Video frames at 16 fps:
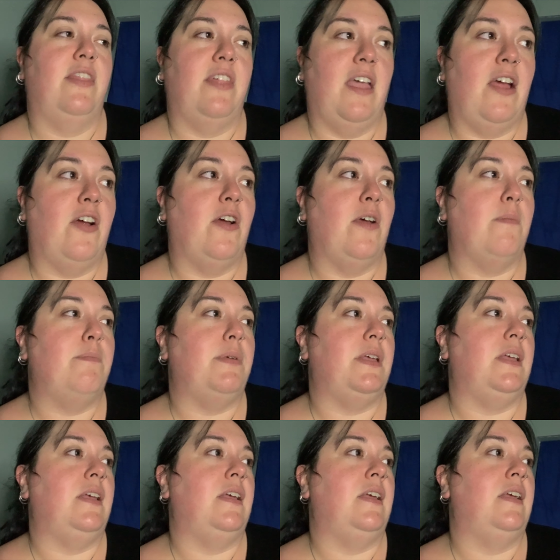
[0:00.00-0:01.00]

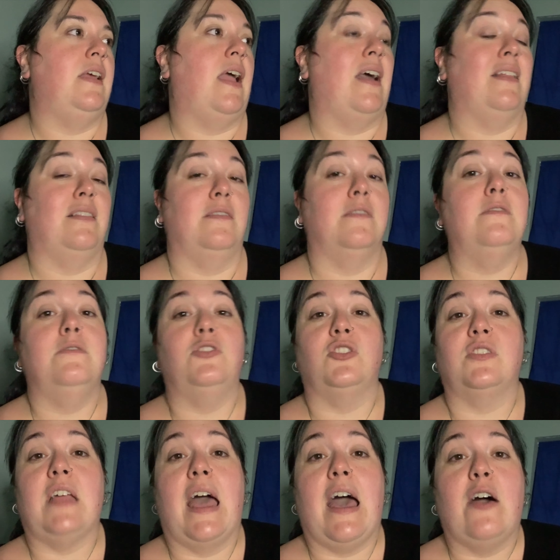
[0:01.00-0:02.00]
therapy and
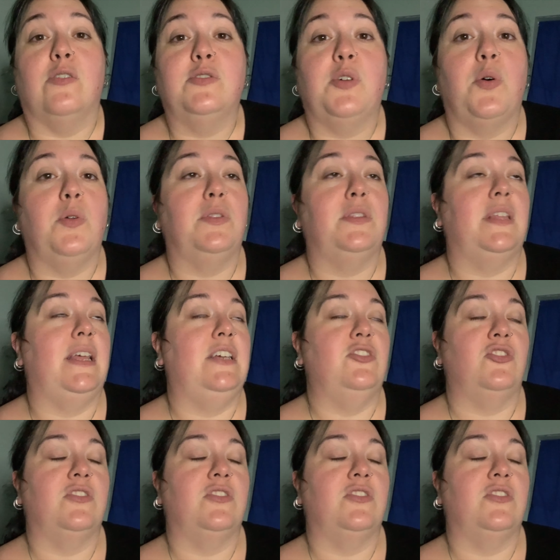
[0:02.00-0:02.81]
just household things,